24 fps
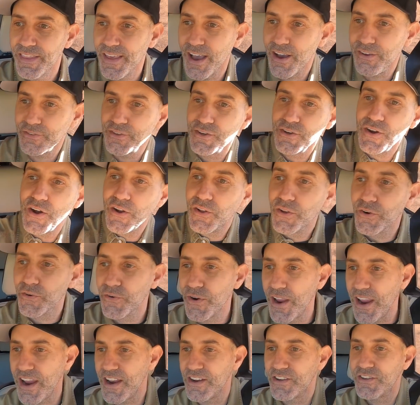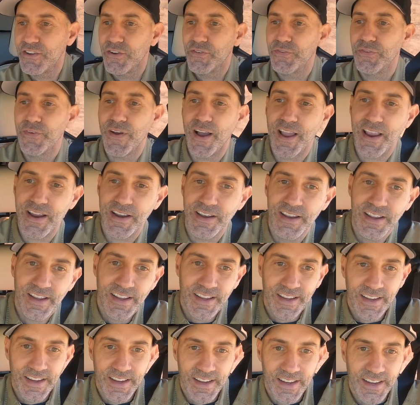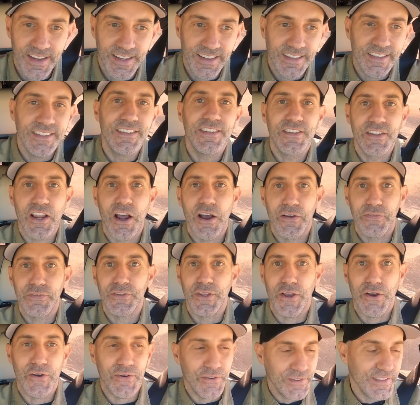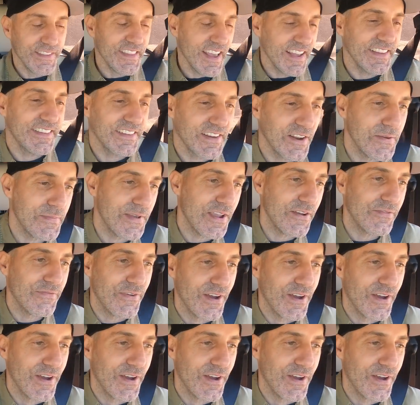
$1,000 range to find stuff, so that's going to be a